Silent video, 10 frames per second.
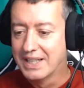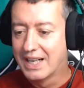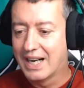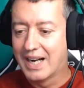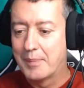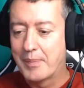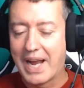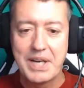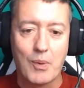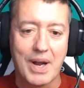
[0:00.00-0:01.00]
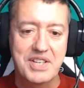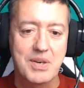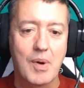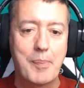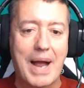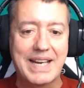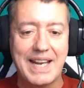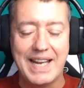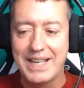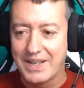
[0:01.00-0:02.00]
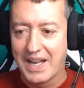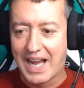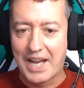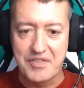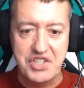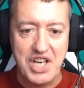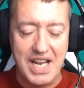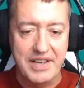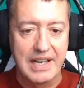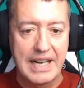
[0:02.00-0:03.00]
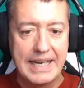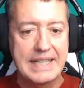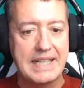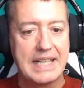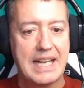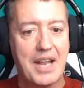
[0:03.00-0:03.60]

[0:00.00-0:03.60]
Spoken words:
But anyway, so we're back in and I've shared the link.